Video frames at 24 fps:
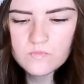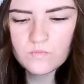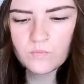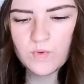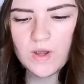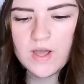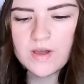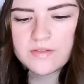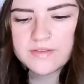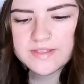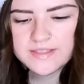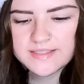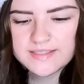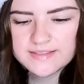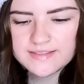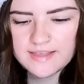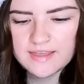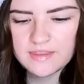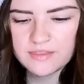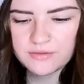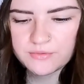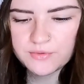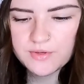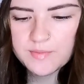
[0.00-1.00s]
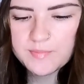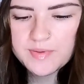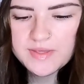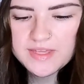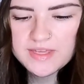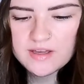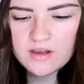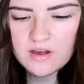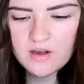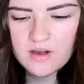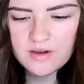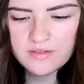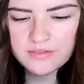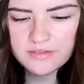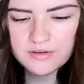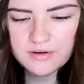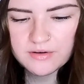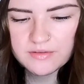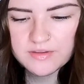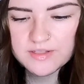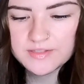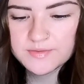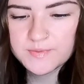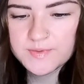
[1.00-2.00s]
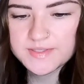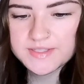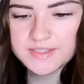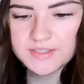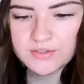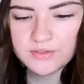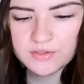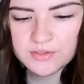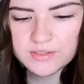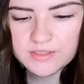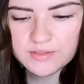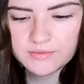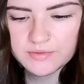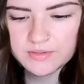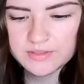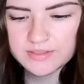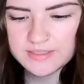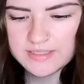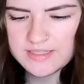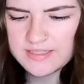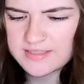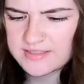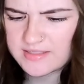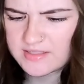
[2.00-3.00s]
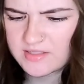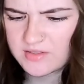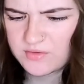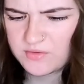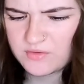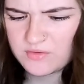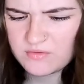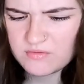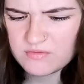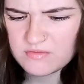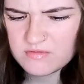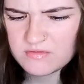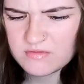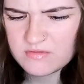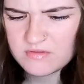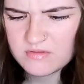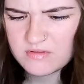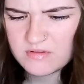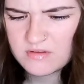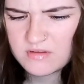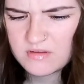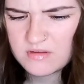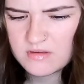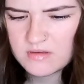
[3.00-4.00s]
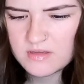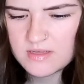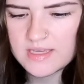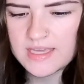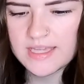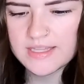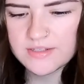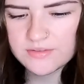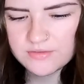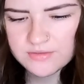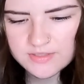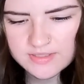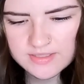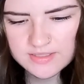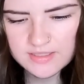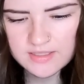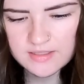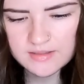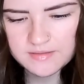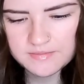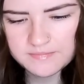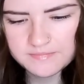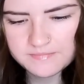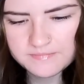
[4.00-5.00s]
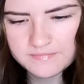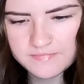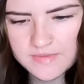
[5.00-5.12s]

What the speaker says: Wow, this is a 3P author. This was an early release, too? Interesting.